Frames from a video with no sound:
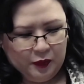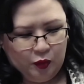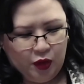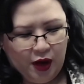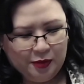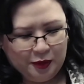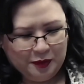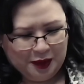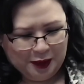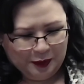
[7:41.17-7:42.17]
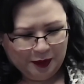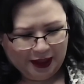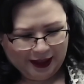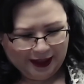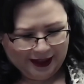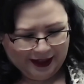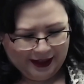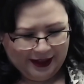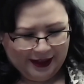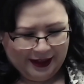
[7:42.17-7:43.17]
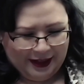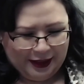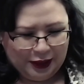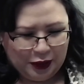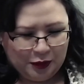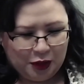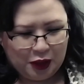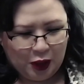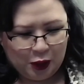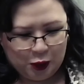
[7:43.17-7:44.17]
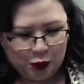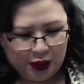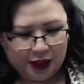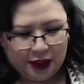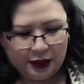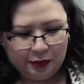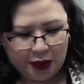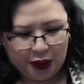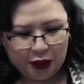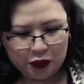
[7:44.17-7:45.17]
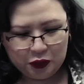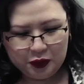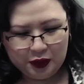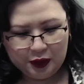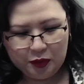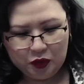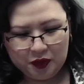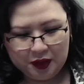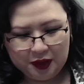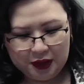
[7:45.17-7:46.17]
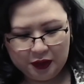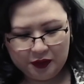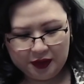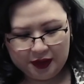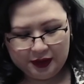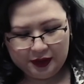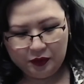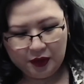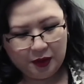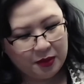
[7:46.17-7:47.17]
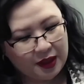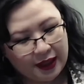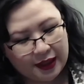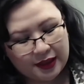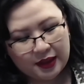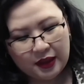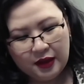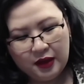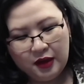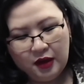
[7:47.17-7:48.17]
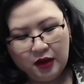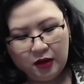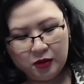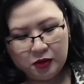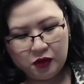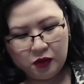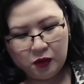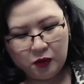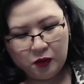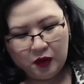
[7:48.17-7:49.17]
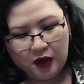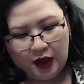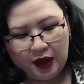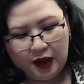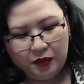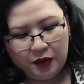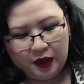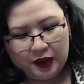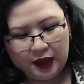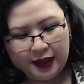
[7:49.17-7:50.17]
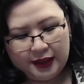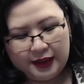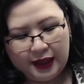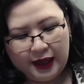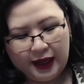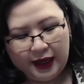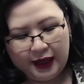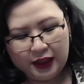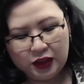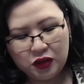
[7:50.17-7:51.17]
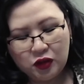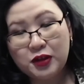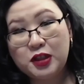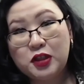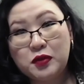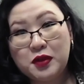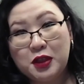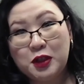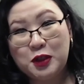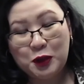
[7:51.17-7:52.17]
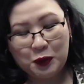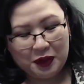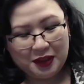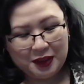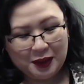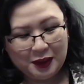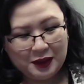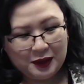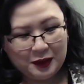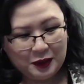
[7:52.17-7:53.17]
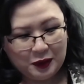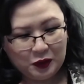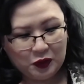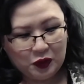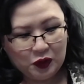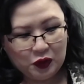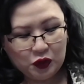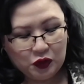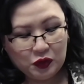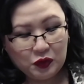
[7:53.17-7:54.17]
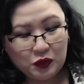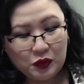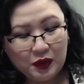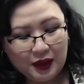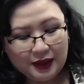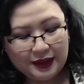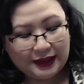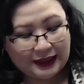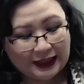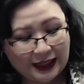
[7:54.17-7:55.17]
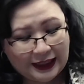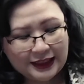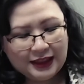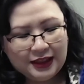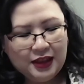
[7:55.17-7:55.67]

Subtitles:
problems in the beginning, just concentrating and making sure that I'm doing the decrease in the right place. Also, I realized that I had started doing the decreases a little too late.